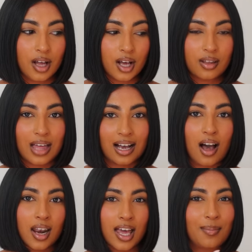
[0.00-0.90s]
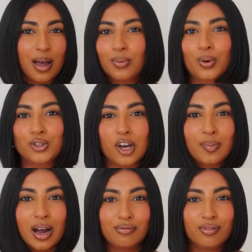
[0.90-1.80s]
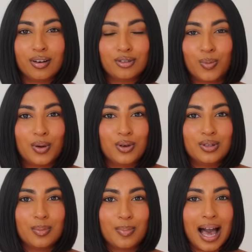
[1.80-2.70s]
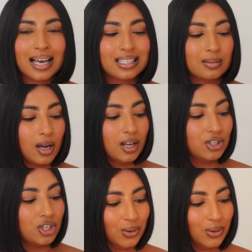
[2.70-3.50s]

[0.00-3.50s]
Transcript: a, that colour in my wardrobe, I won't use the bag as much.